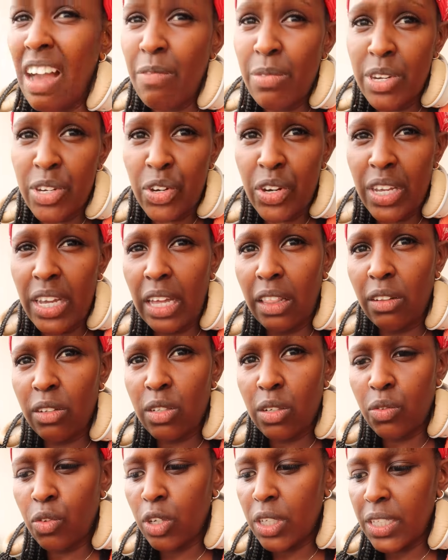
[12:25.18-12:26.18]
I've been drinking a
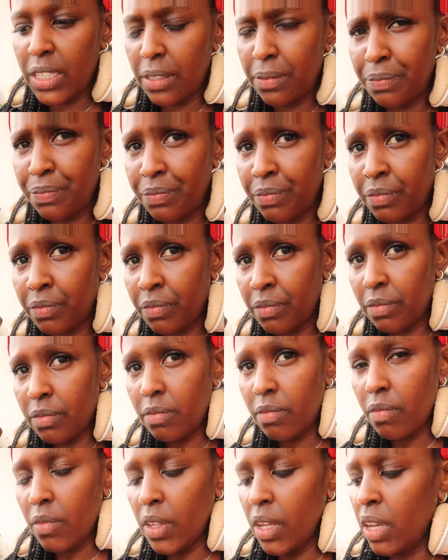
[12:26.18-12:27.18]
lot of water.
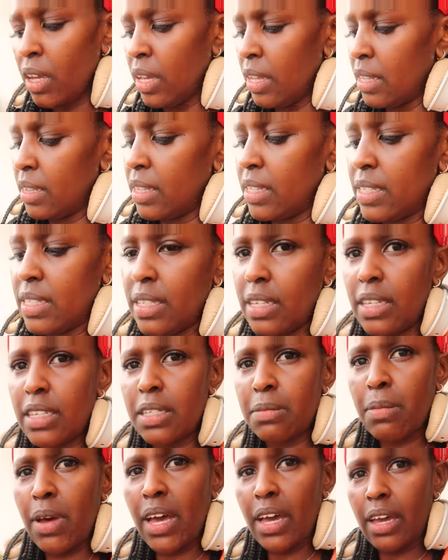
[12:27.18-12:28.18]
This
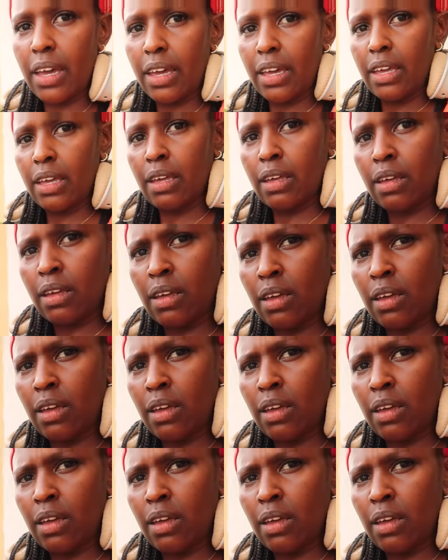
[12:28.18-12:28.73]
is my